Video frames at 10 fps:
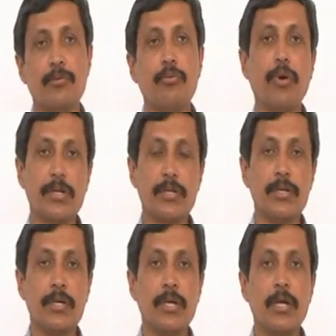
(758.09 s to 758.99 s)
What?
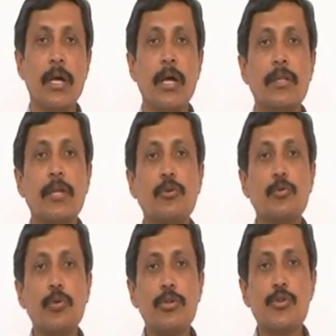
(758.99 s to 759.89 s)
The
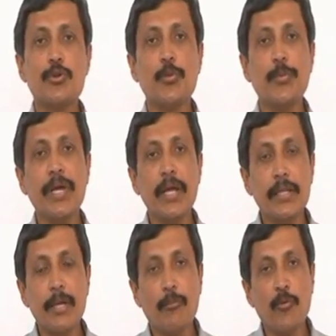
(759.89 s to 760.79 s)
goods should be in
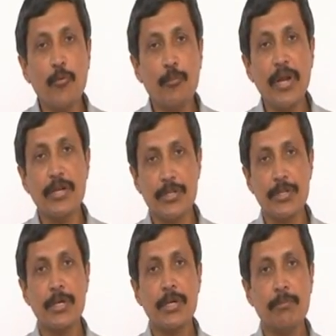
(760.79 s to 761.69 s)
the movement,
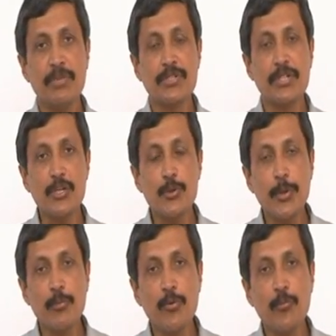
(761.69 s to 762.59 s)
means there should be a
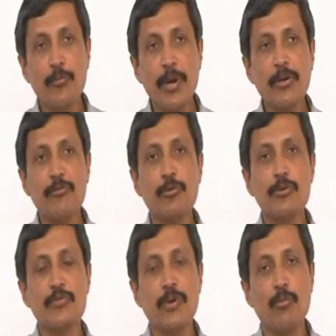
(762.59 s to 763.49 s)
movement of goods
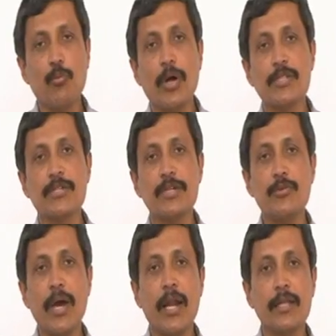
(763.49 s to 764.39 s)
from one state to
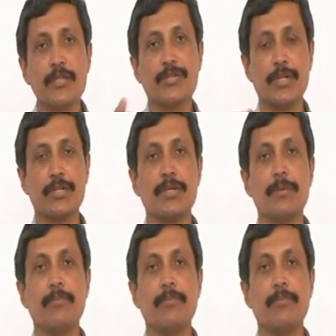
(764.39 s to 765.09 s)
another state,